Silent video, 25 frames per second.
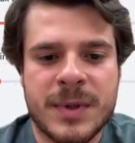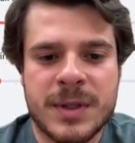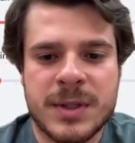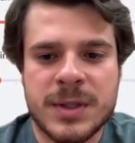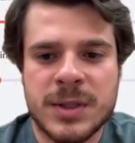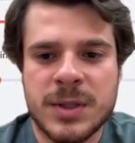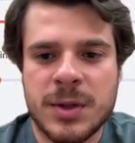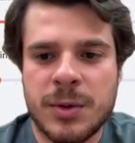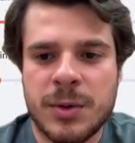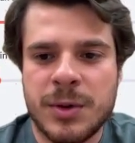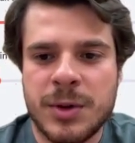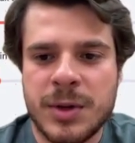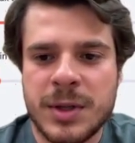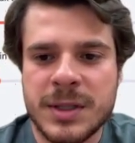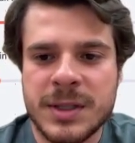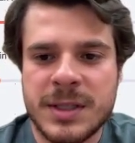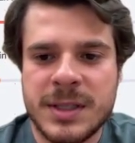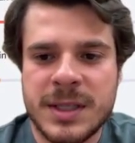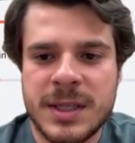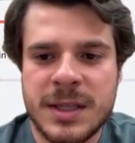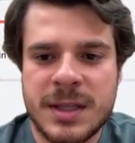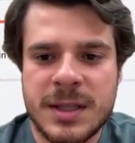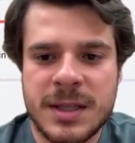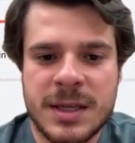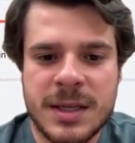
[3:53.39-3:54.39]
So you can
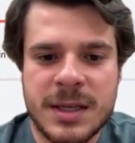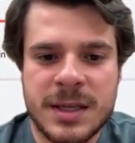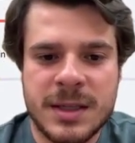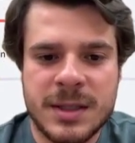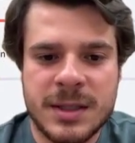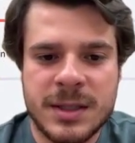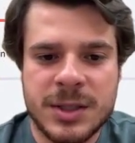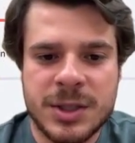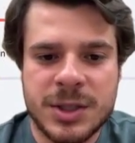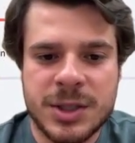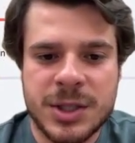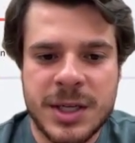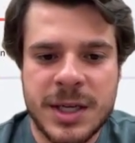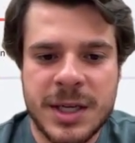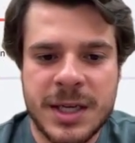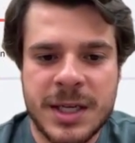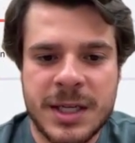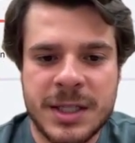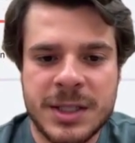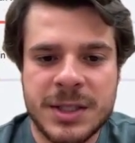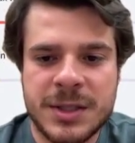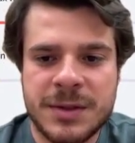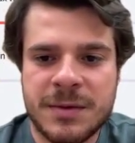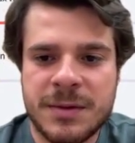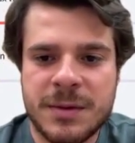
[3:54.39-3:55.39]
see the
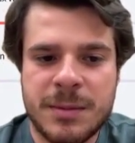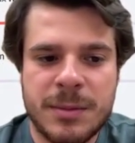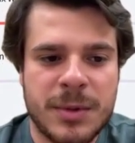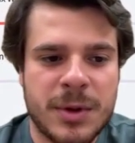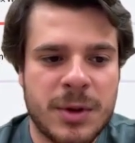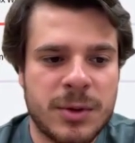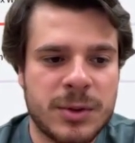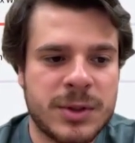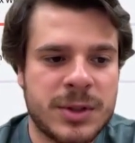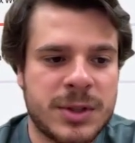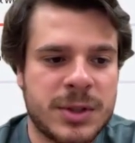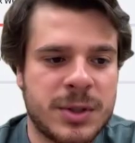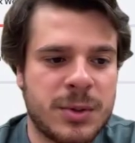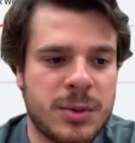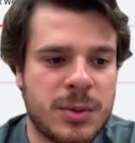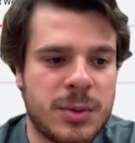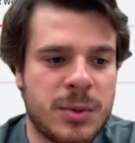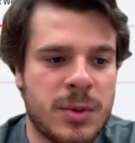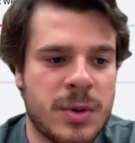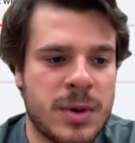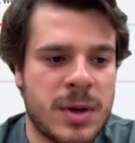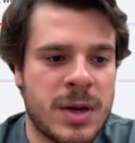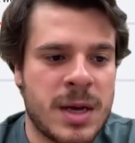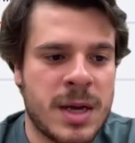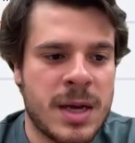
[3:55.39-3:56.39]
change from those
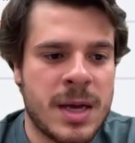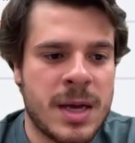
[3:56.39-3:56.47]
two.